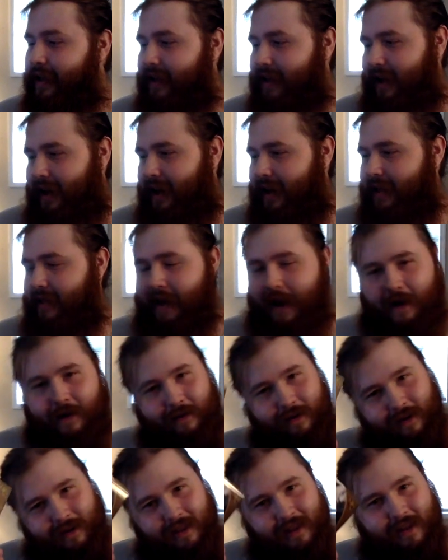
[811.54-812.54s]

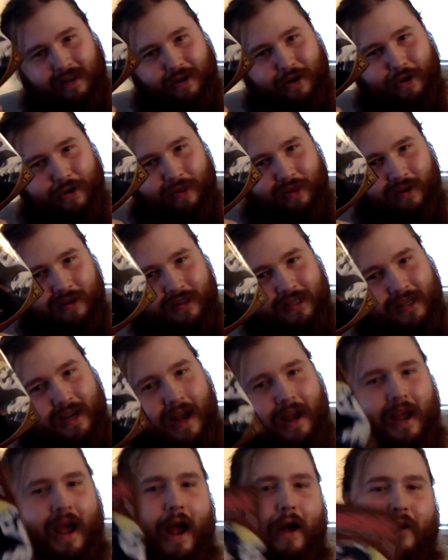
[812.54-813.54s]
The dude looks
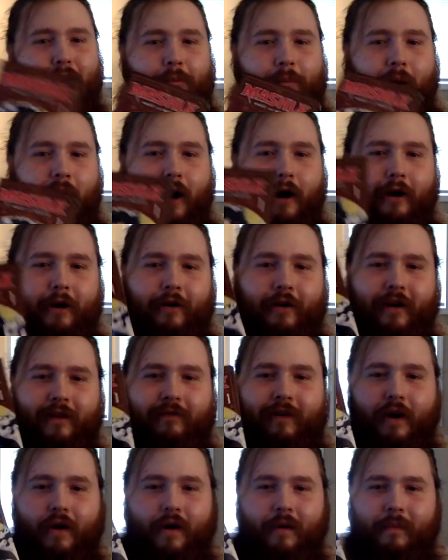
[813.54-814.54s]
like Harry Potter
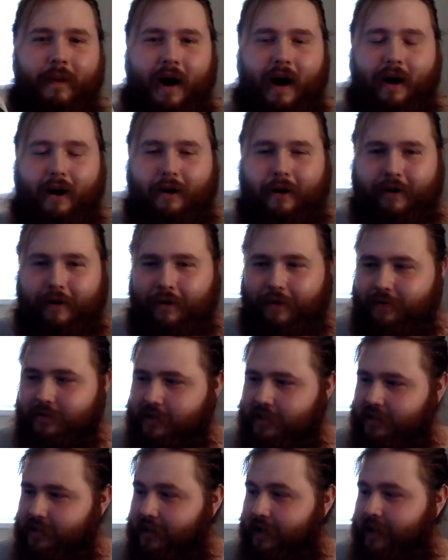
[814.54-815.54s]
if Harry Potter
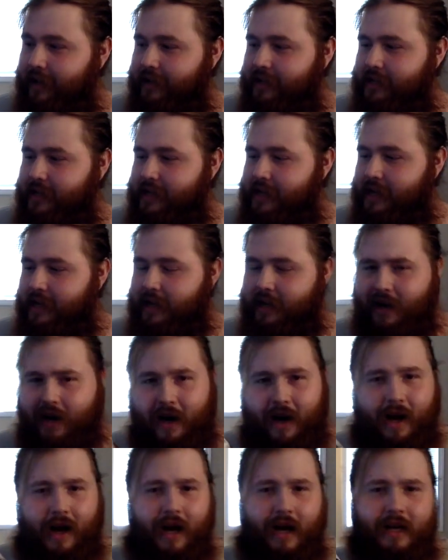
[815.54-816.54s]
decided
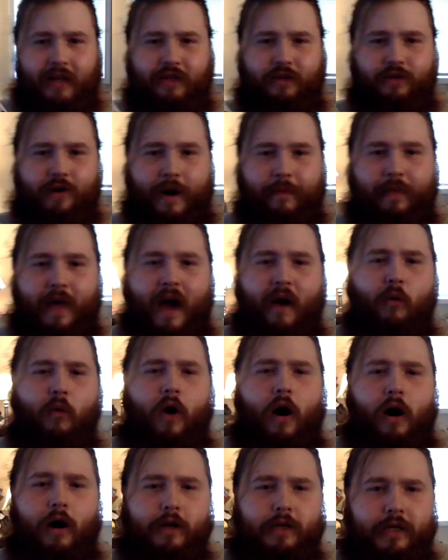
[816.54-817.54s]
to drop that
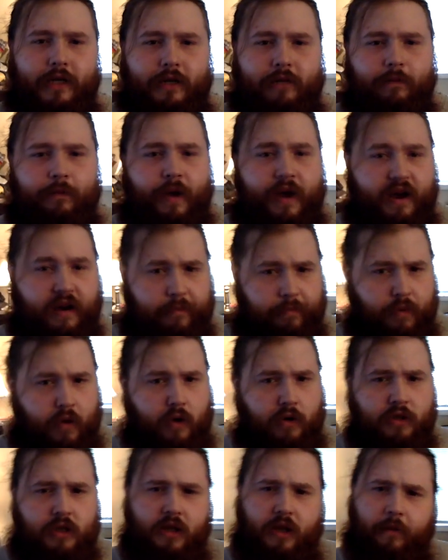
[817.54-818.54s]
wand and pick up
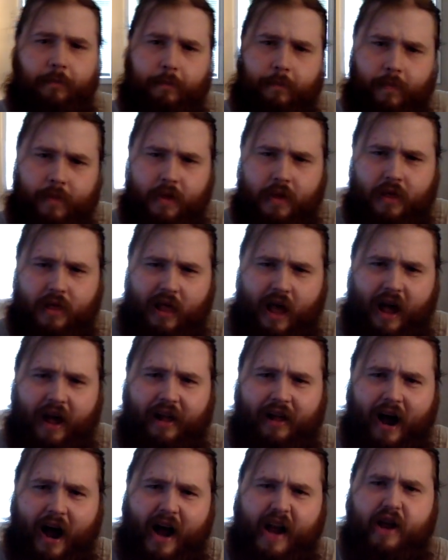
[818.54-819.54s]

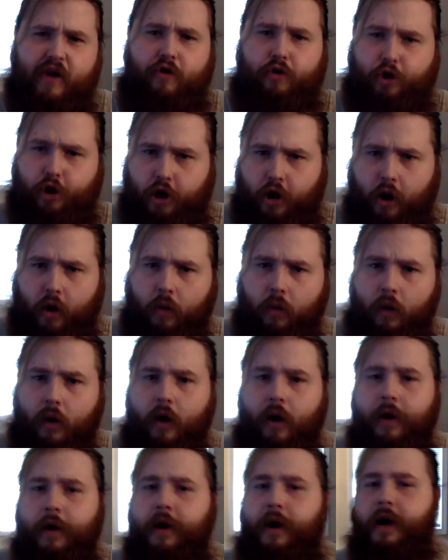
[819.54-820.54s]
that iron, you know?
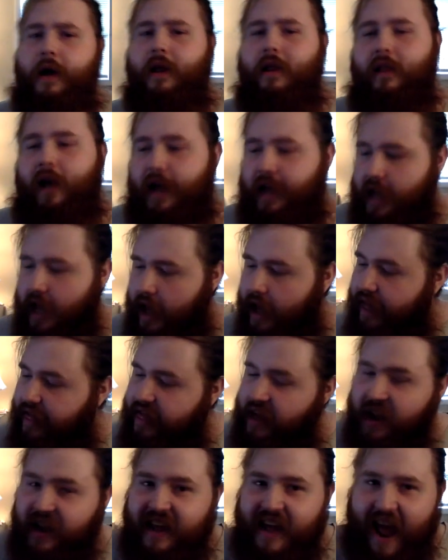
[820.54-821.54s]
Like,
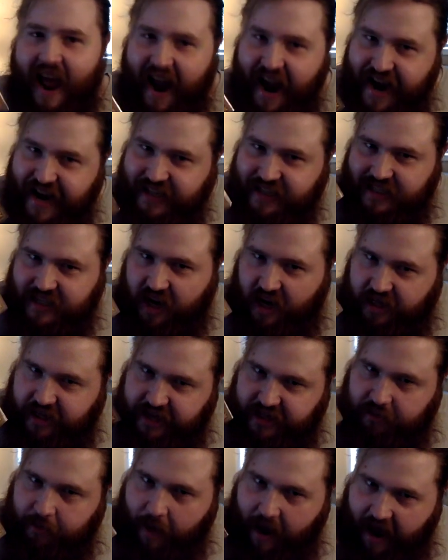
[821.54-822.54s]
the gains on
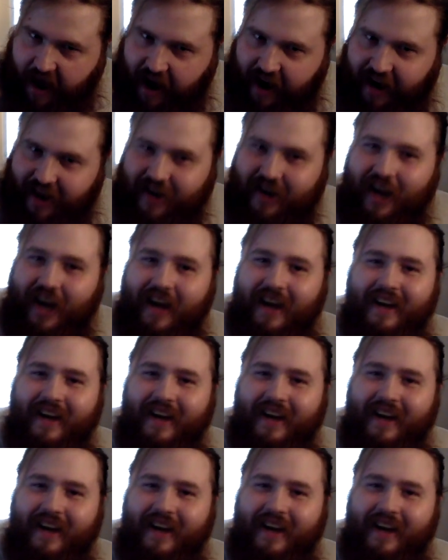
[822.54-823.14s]
this man.